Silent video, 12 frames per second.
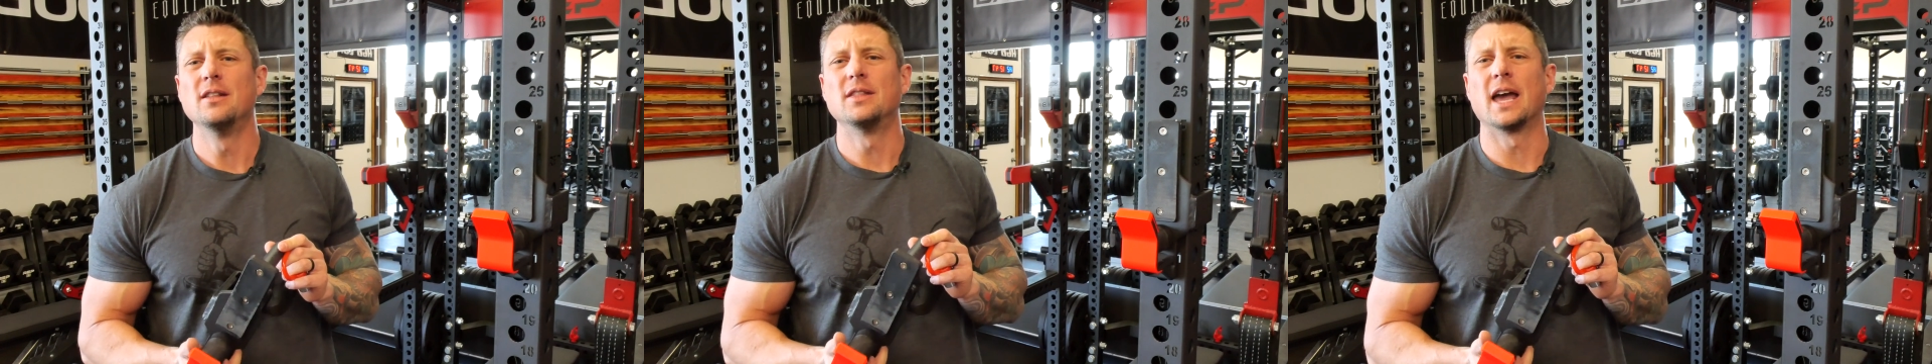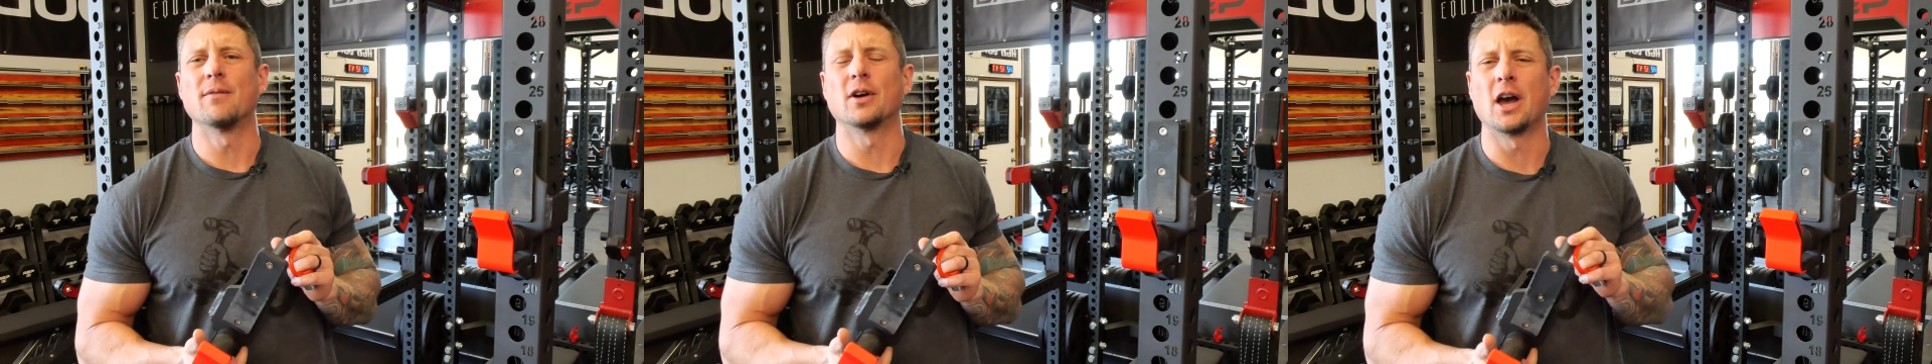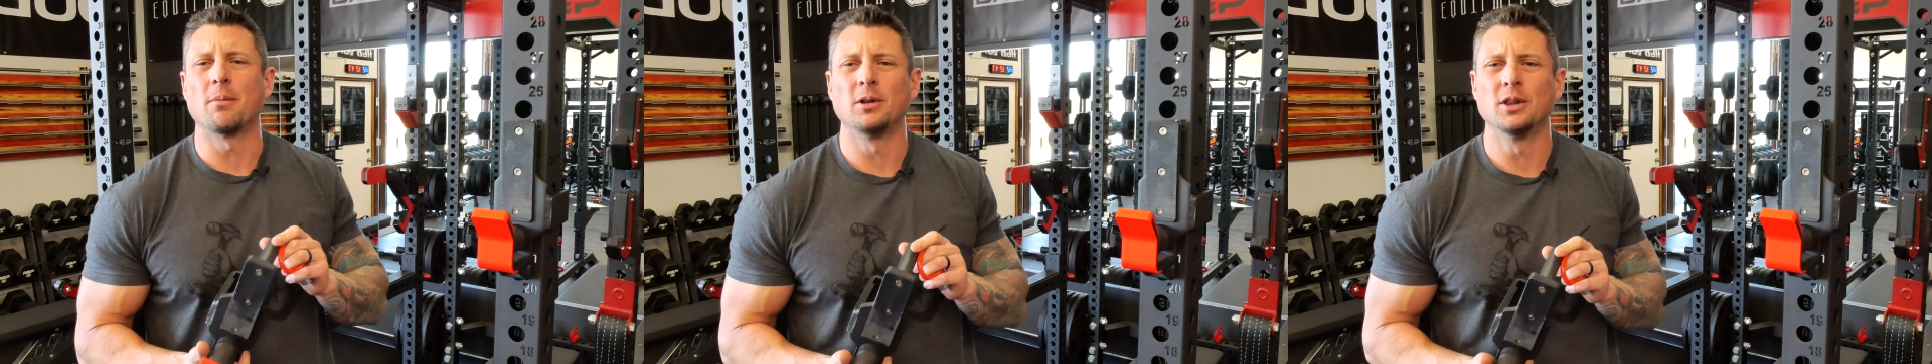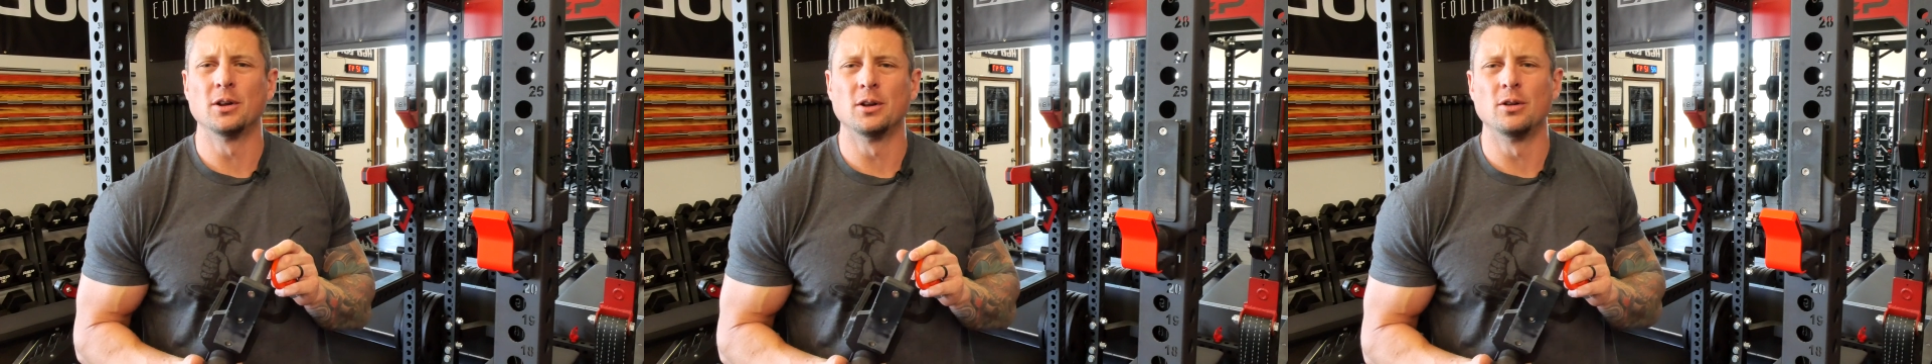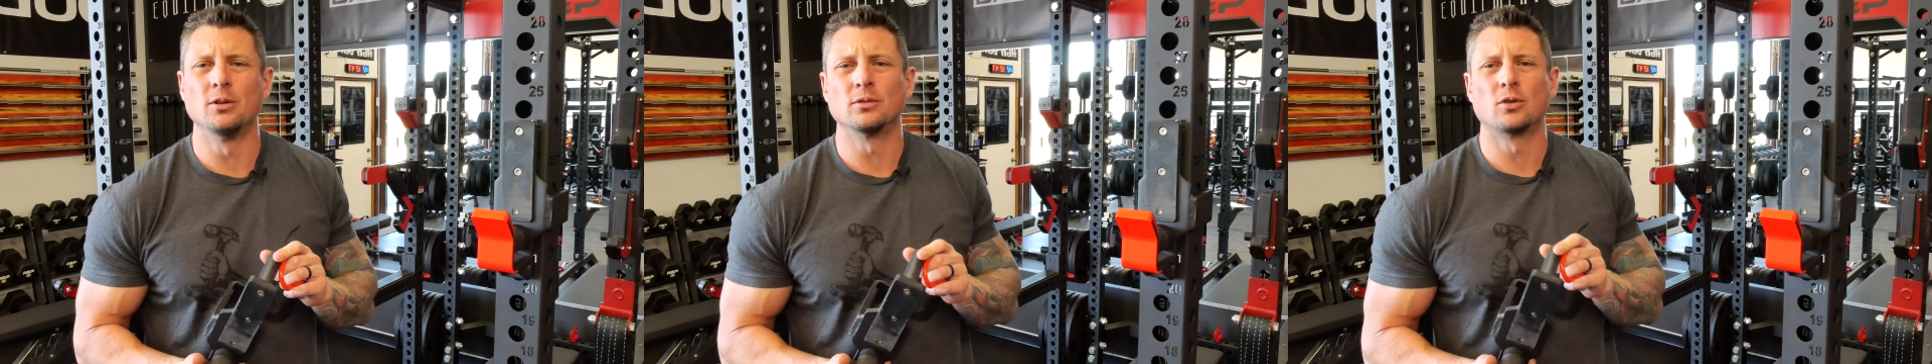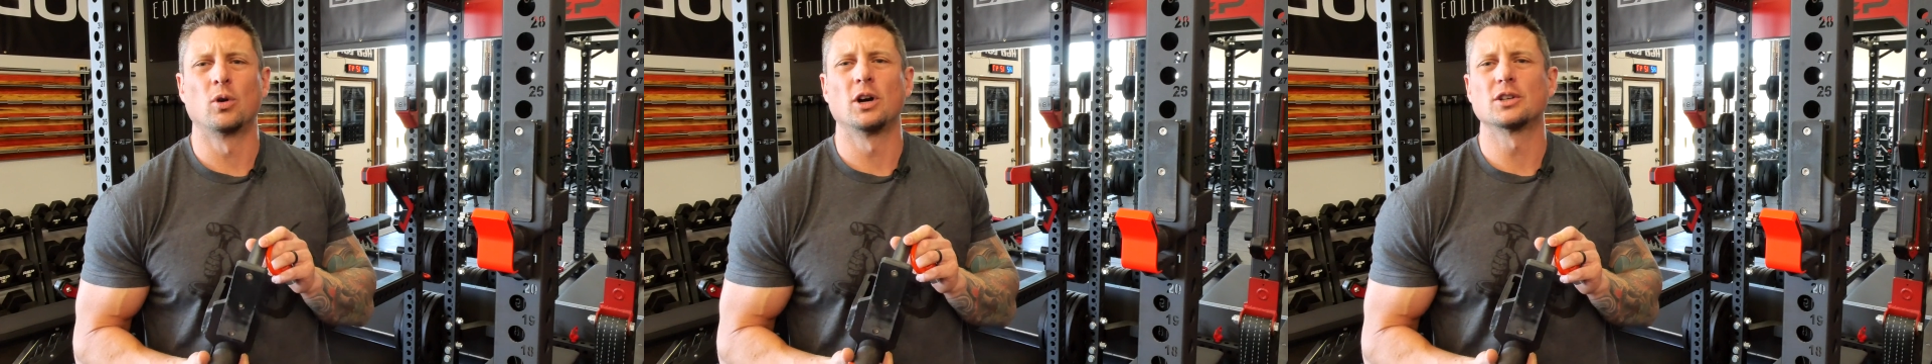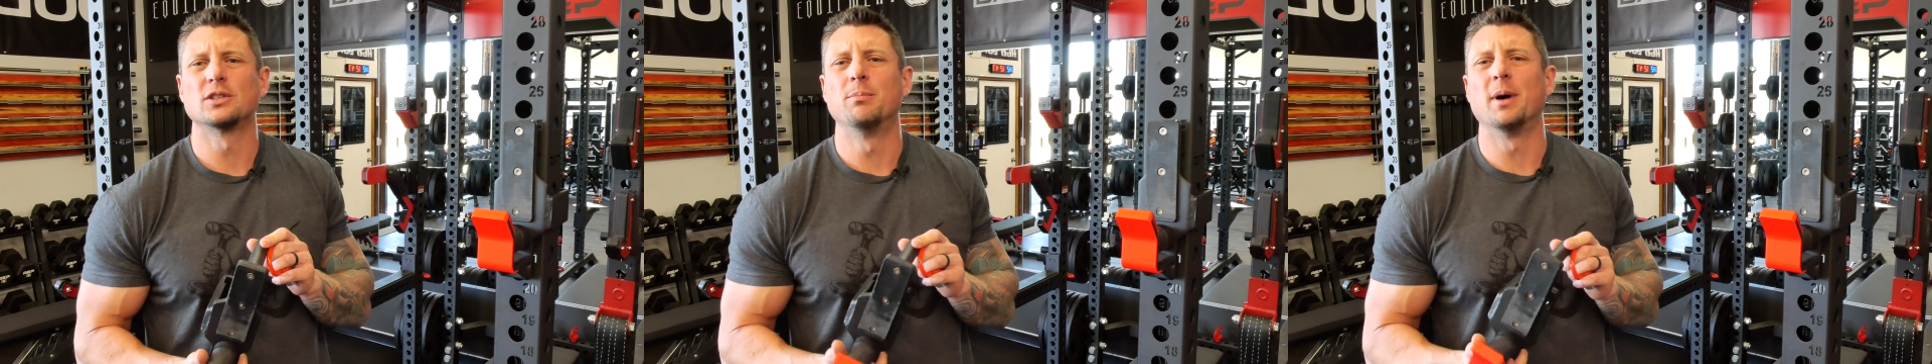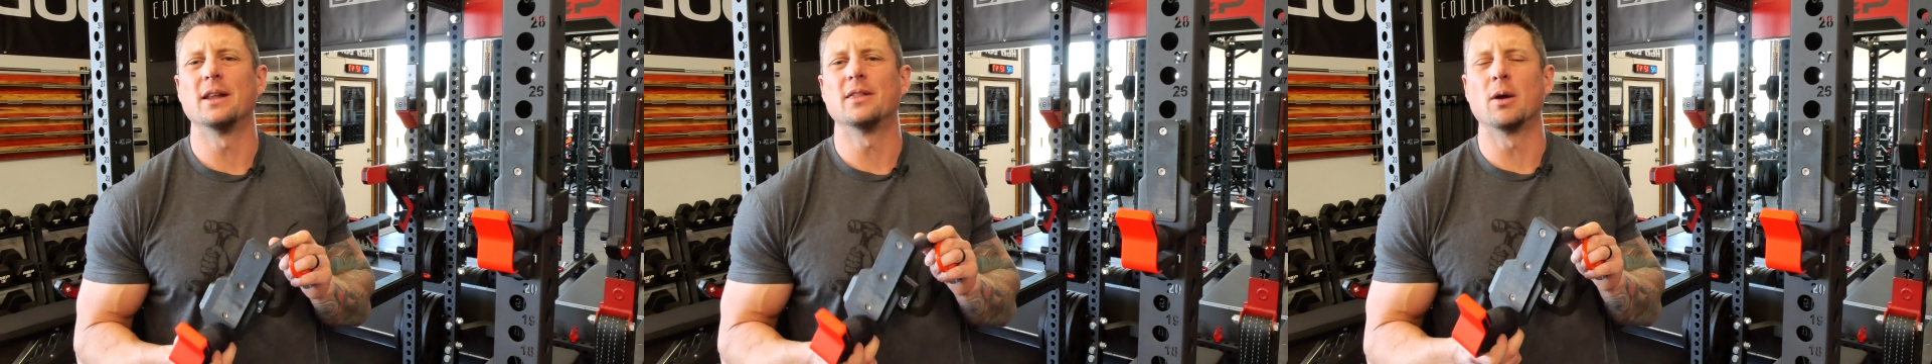They have a couple little quirks,
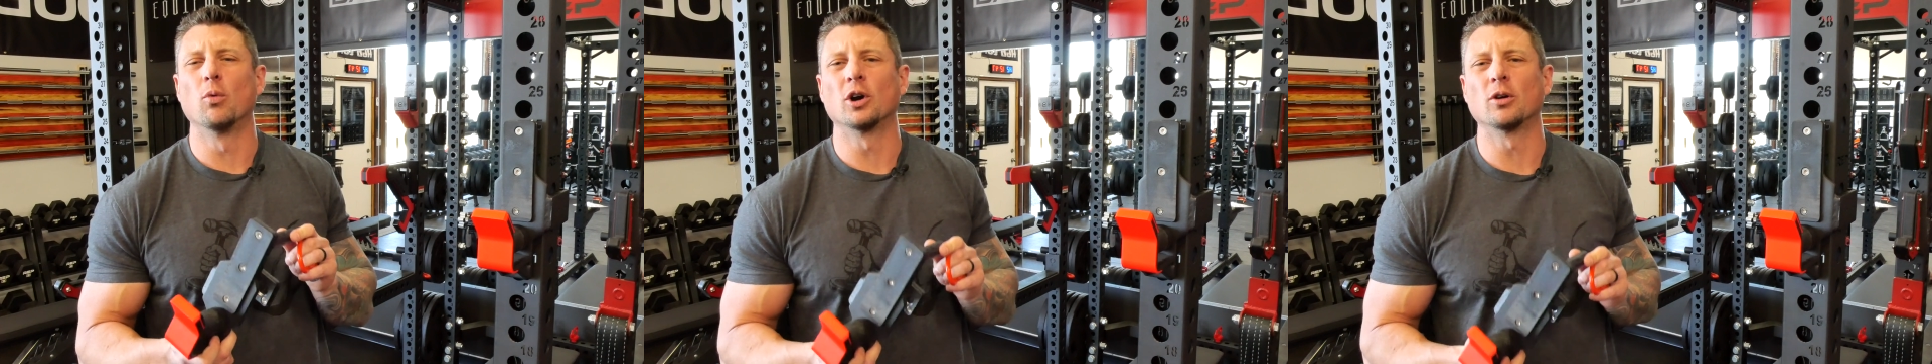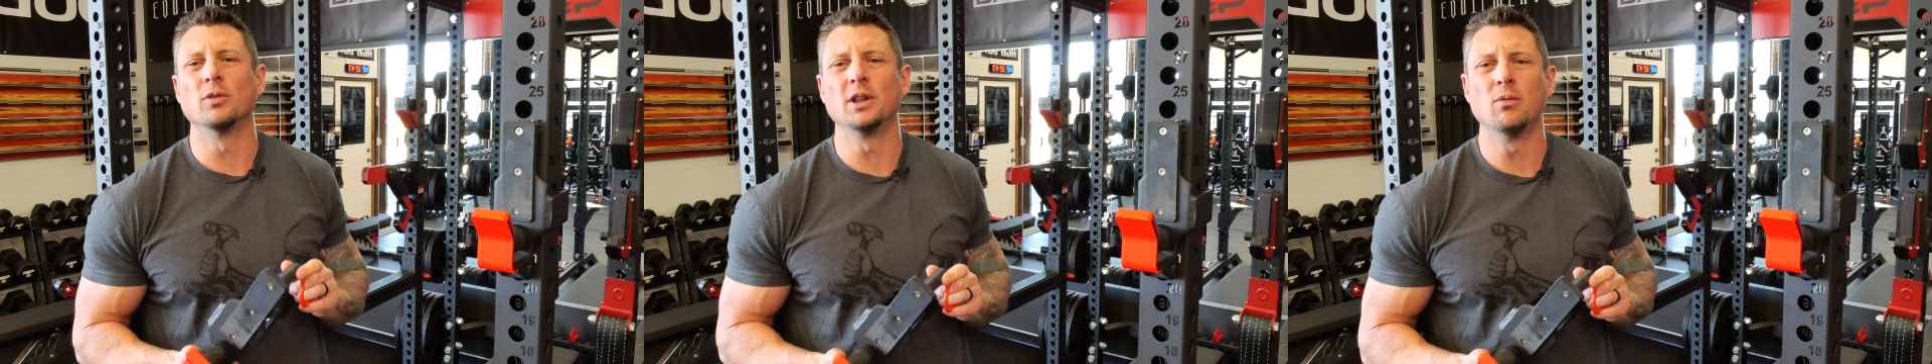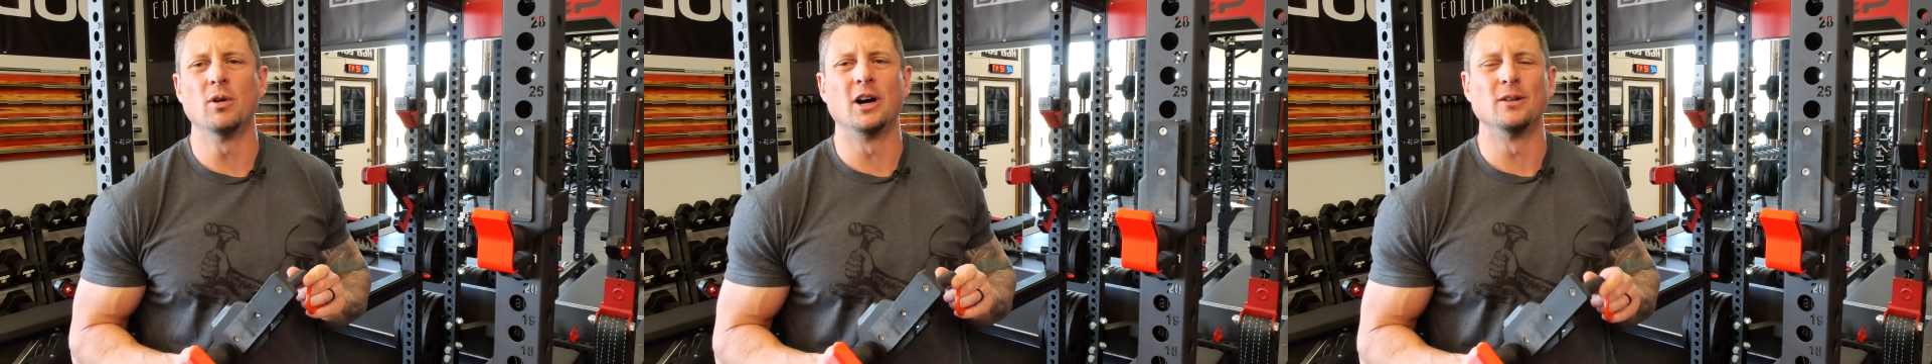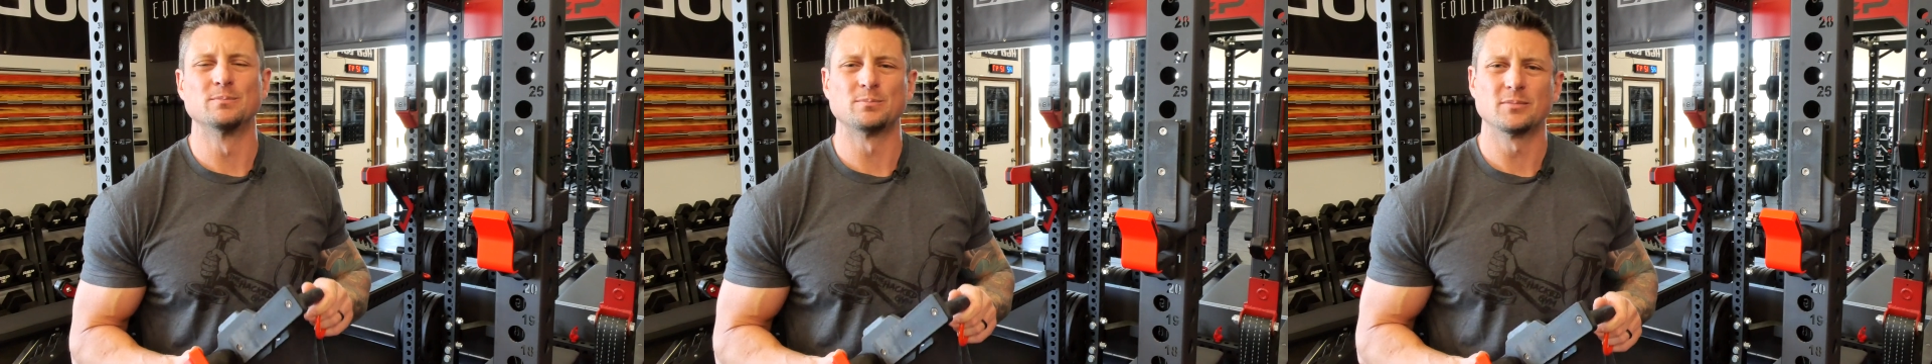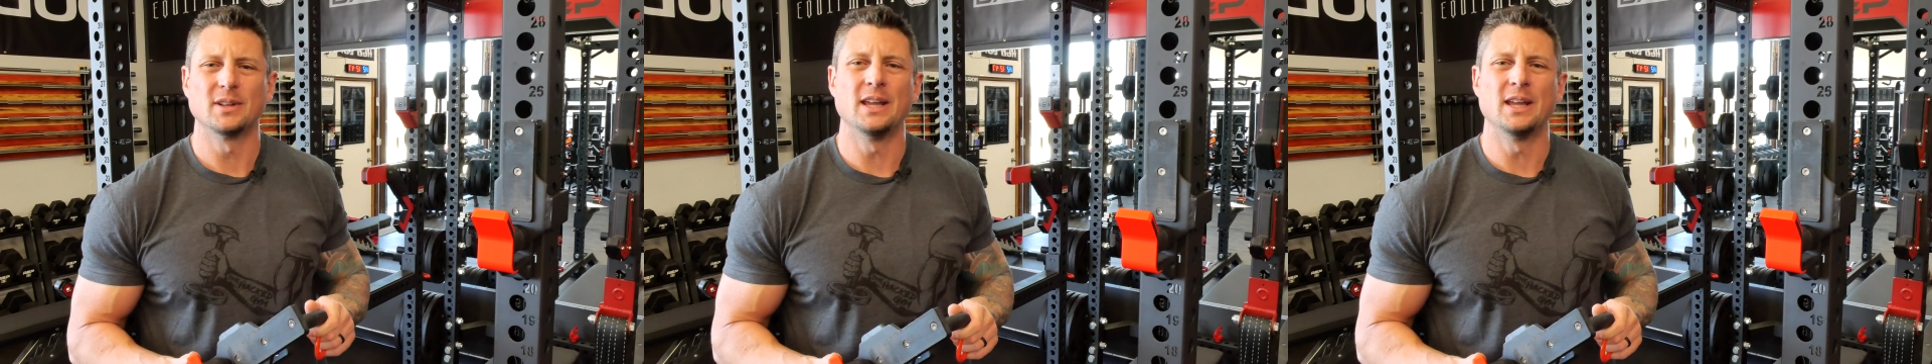but they work really well.